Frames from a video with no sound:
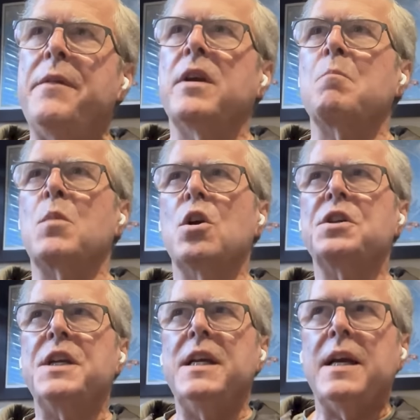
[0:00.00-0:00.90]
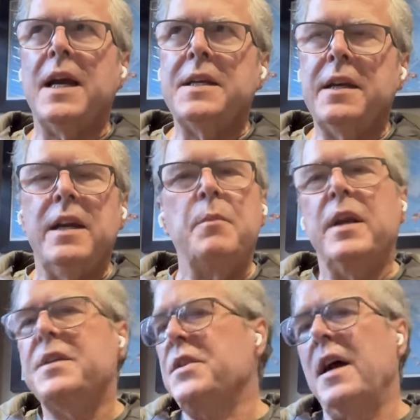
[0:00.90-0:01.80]
think we have an emerging identity,
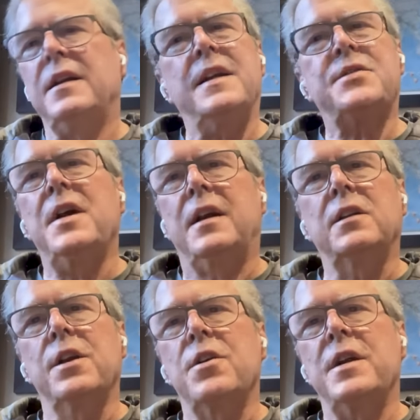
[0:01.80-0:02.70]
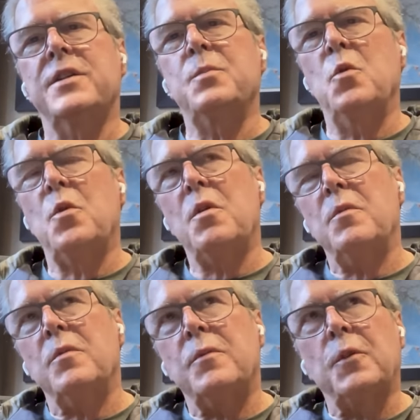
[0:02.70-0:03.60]
but it's not it's not clear. It's
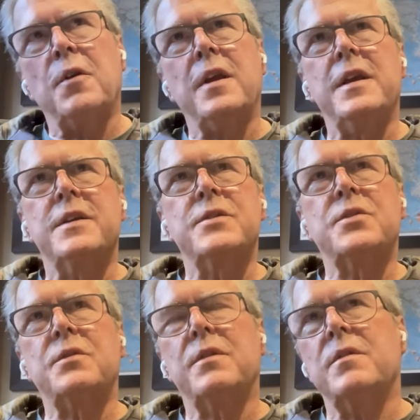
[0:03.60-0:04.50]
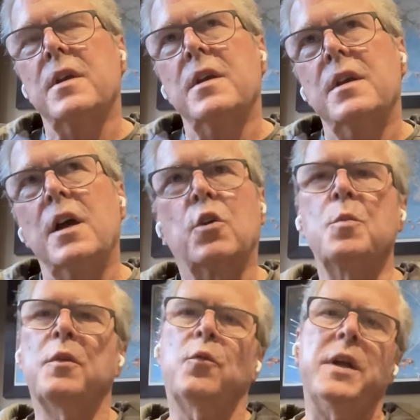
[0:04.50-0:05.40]
more mm-hmm. Florida is a
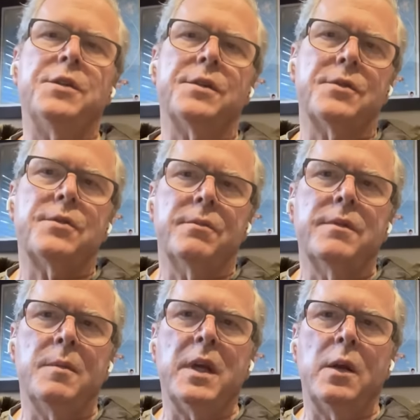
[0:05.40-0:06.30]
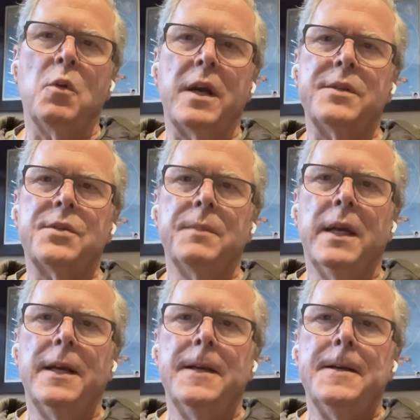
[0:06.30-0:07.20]
group of regions in many ways,
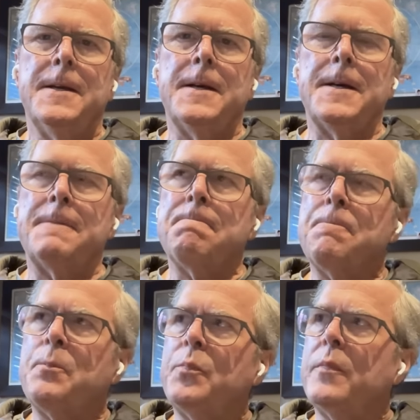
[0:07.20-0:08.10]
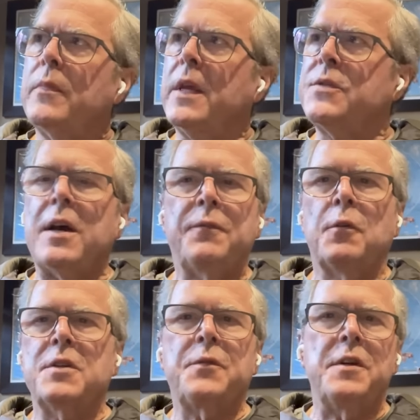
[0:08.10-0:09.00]
um, and
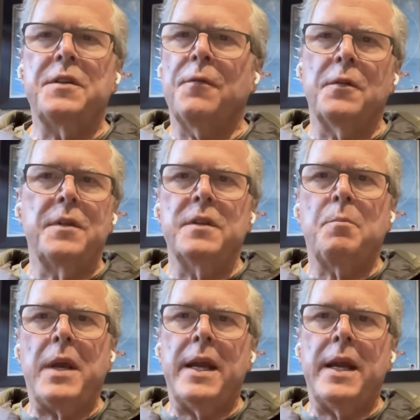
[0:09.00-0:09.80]
South Florida is very different than the